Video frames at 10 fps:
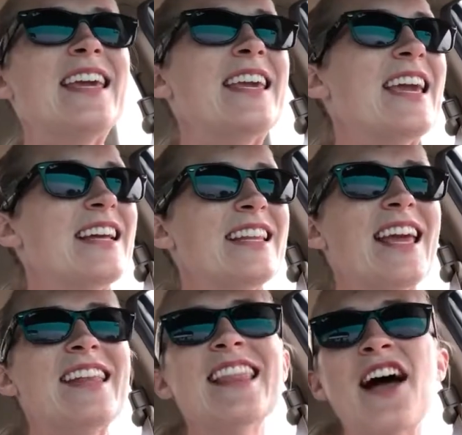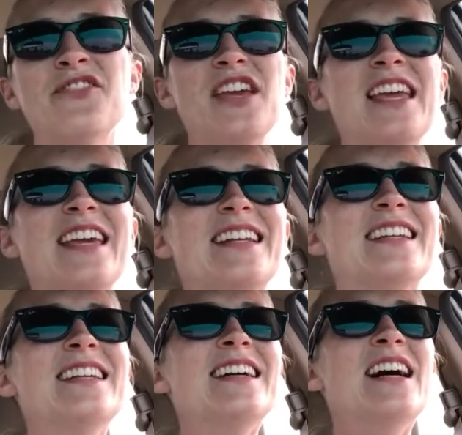and giggling and laughing
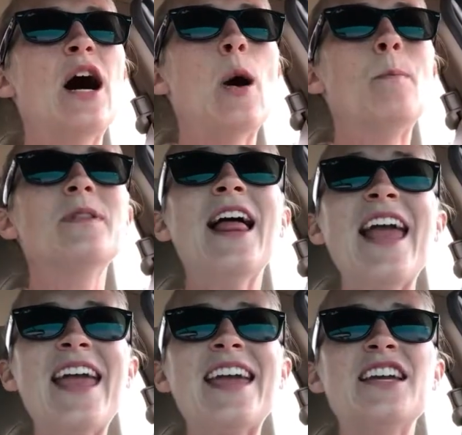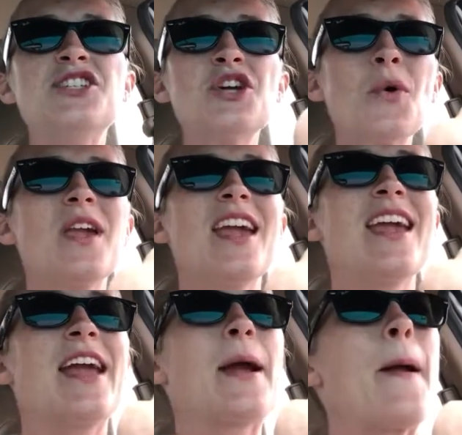and playing and
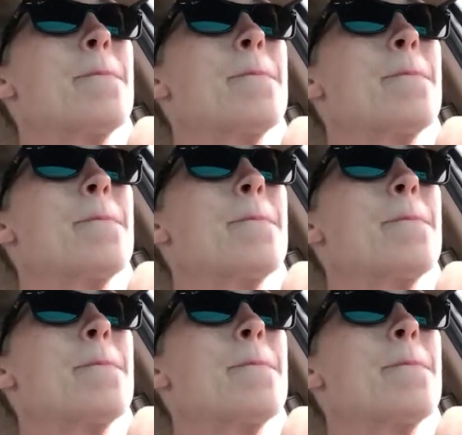joking.